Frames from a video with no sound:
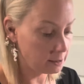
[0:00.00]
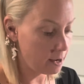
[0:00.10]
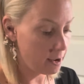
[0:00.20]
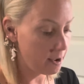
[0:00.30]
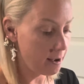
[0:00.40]

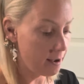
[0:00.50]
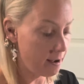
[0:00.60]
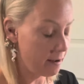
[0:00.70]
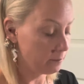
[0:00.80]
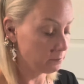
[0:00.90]

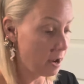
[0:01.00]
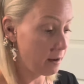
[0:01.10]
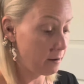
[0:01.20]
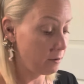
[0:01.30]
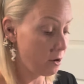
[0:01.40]
Um,
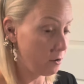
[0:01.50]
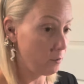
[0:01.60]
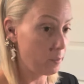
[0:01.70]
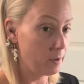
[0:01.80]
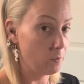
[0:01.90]
I don't know.
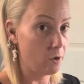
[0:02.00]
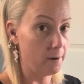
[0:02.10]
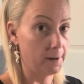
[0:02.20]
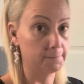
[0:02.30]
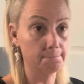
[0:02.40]
Be
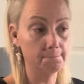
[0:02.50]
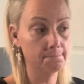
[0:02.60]
more,